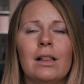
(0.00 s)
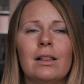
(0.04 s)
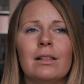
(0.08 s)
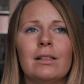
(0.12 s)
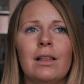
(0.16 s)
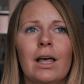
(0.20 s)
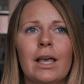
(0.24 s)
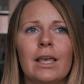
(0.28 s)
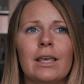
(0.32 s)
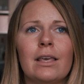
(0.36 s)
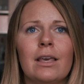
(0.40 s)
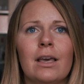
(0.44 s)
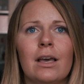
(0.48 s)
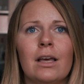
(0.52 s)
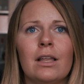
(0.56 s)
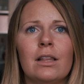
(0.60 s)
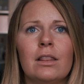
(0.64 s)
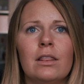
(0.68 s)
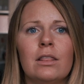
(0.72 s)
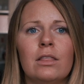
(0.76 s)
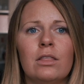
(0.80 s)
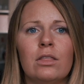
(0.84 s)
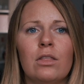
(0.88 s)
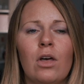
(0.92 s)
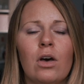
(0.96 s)
like
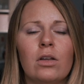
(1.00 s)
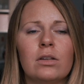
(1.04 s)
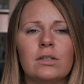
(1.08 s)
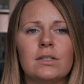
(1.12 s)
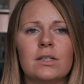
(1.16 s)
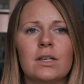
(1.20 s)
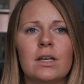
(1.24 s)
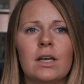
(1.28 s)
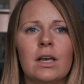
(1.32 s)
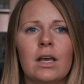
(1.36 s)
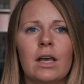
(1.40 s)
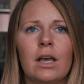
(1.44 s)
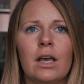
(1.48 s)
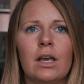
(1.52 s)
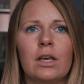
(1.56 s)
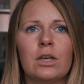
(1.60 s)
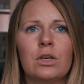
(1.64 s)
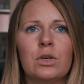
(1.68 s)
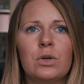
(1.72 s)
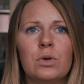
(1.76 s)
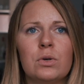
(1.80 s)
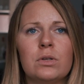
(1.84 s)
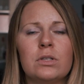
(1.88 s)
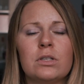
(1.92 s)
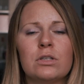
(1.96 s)
not a
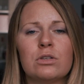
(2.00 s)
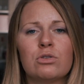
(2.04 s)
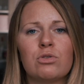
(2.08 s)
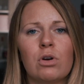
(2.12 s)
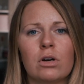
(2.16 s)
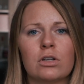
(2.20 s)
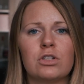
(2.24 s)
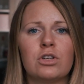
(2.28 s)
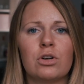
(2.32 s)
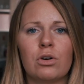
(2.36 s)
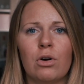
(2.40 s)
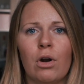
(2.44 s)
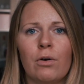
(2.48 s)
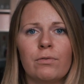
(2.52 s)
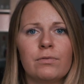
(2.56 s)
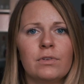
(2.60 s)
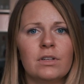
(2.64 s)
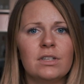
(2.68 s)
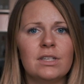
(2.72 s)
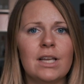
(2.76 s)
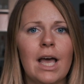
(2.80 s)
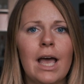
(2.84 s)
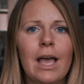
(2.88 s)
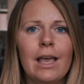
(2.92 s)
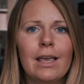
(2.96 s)
good structure of the
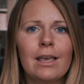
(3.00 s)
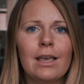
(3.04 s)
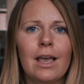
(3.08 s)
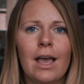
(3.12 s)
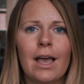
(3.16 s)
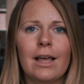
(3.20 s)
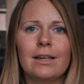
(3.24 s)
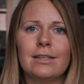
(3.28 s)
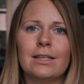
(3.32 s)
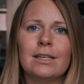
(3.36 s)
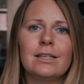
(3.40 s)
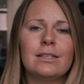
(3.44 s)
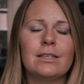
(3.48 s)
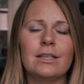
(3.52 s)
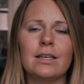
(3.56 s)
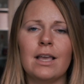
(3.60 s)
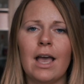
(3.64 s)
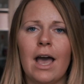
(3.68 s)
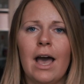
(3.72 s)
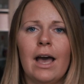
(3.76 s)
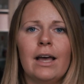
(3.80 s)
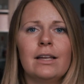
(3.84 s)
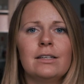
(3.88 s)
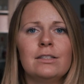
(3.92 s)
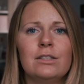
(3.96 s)
day, and in the
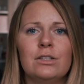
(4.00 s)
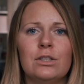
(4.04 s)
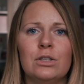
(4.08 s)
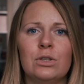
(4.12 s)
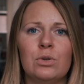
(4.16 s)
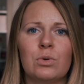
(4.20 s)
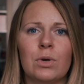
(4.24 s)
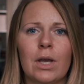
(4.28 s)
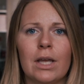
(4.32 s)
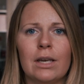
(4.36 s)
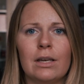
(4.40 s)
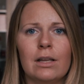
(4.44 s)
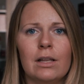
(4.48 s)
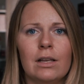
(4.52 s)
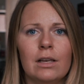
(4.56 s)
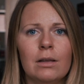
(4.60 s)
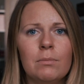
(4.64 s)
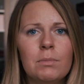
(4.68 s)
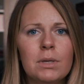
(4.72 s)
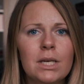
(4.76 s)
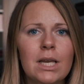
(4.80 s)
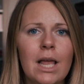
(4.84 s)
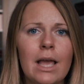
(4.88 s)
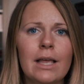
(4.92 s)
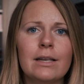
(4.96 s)
end you can
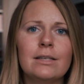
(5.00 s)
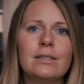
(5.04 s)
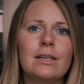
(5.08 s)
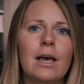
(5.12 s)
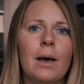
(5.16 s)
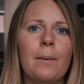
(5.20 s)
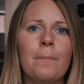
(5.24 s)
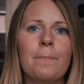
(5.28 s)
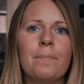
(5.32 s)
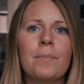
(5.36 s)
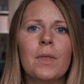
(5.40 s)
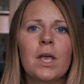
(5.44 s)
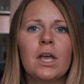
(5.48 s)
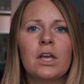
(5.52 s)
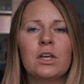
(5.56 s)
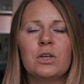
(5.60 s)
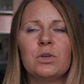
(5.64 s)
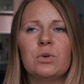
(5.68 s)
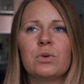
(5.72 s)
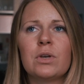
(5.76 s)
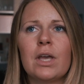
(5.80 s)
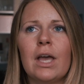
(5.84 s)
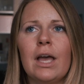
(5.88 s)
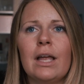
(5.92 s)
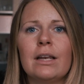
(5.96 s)
eliminate them,
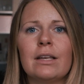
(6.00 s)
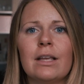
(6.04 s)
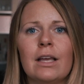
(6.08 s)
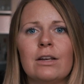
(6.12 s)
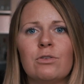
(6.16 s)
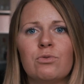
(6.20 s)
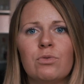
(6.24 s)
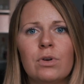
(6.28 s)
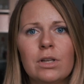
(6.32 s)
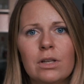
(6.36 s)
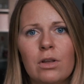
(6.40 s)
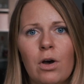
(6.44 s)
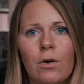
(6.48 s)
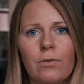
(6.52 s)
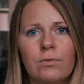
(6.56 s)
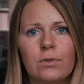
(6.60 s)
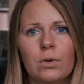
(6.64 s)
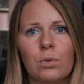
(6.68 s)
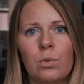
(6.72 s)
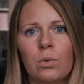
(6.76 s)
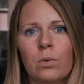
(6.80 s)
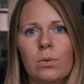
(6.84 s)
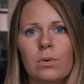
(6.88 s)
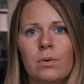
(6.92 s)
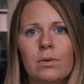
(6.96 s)
you can get rid of
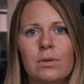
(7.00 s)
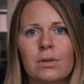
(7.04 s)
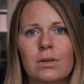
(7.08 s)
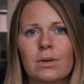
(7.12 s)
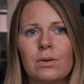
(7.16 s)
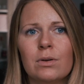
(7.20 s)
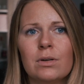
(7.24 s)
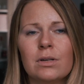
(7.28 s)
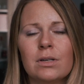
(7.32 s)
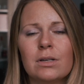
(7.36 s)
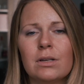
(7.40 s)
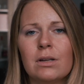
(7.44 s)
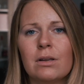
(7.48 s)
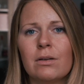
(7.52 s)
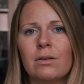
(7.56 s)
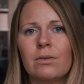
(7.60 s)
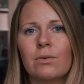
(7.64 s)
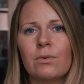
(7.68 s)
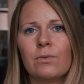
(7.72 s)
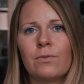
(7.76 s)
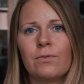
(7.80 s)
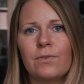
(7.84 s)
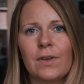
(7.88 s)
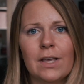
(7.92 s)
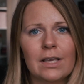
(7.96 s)
the
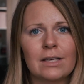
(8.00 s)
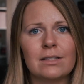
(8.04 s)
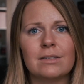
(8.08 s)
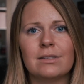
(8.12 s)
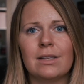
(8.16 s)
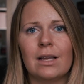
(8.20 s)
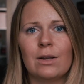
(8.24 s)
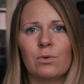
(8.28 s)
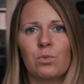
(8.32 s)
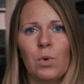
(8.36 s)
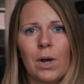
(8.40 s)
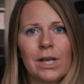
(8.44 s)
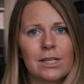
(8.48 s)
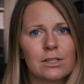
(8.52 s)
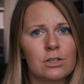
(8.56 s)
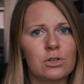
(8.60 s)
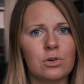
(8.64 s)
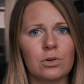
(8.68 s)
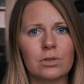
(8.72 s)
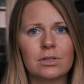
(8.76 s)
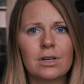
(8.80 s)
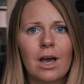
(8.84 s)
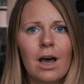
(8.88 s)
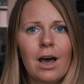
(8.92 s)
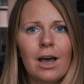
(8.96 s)
things that waste
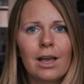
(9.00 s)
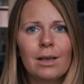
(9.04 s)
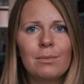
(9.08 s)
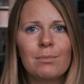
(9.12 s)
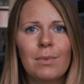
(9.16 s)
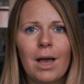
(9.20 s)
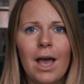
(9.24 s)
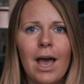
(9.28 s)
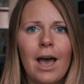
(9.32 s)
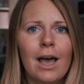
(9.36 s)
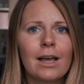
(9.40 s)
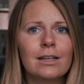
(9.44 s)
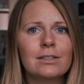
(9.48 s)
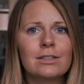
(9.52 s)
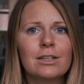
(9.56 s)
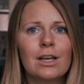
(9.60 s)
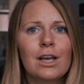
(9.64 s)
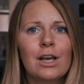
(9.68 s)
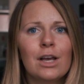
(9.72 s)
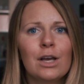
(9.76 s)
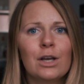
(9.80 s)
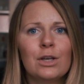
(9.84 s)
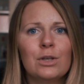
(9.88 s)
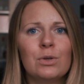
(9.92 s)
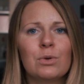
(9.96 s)
your time, and
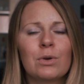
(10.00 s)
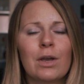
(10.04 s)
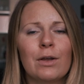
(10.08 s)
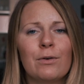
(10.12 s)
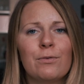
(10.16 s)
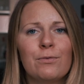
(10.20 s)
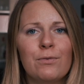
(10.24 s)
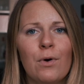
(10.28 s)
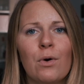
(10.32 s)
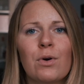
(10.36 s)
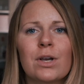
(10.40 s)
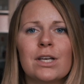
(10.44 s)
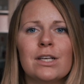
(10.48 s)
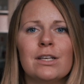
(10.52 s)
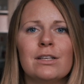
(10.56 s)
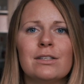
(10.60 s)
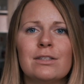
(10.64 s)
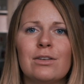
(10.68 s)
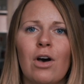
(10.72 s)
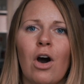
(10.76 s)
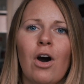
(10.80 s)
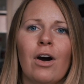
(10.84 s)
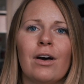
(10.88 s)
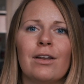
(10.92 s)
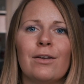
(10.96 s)
you can
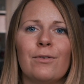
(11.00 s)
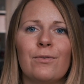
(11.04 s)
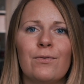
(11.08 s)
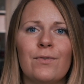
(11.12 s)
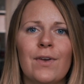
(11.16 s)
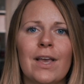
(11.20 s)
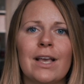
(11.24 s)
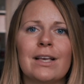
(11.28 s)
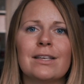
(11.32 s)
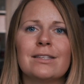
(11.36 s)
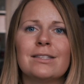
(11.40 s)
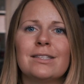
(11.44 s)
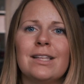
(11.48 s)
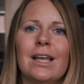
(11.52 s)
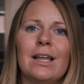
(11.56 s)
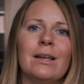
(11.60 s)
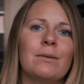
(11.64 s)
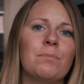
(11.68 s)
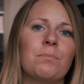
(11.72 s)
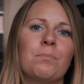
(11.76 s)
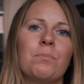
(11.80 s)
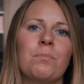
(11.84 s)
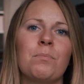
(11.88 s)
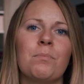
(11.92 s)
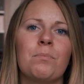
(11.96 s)
focus on things that
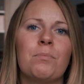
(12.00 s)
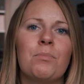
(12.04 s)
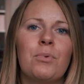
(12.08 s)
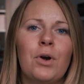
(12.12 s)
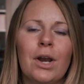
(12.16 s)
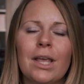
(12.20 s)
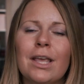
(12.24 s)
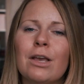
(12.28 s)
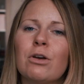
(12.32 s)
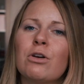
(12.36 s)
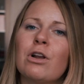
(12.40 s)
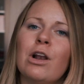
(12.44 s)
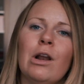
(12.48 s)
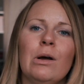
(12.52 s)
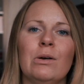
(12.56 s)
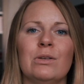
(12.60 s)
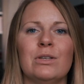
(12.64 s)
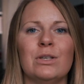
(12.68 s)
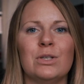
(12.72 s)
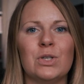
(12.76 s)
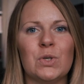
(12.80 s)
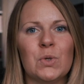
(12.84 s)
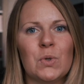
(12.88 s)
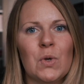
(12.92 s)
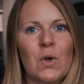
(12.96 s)
bring you
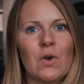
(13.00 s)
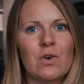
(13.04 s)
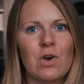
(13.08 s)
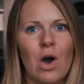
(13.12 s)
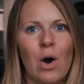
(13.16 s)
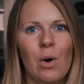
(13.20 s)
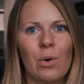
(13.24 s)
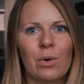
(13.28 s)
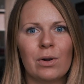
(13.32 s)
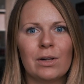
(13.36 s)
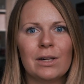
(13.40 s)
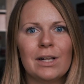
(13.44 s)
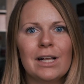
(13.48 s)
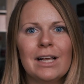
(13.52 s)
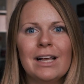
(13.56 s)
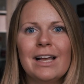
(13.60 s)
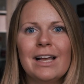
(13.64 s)
closer to your goal.